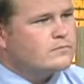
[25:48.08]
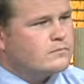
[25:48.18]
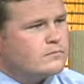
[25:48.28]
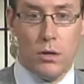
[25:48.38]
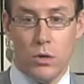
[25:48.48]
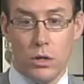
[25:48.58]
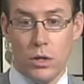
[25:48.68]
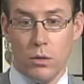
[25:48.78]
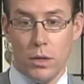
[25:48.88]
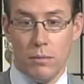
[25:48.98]
you could
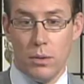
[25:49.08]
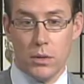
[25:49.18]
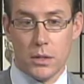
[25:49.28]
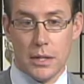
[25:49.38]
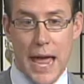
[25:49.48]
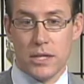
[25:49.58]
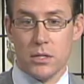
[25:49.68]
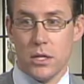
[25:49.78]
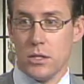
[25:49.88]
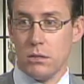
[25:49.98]
literally have built a gas
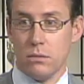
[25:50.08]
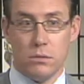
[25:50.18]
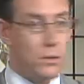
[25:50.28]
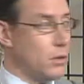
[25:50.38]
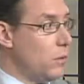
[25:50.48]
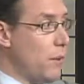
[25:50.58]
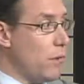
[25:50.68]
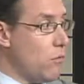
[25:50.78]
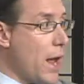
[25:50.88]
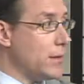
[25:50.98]
station by
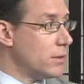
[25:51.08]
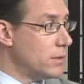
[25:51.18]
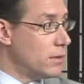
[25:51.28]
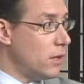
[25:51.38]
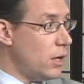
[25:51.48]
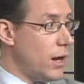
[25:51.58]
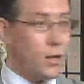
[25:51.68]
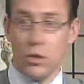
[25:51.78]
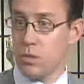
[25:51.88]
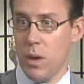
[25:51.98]
right on any
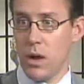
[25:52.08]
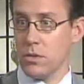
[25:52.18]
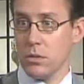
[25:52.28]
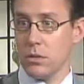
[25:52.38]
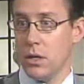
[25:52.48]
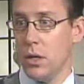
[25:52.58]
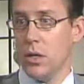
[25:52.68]
of those parcels.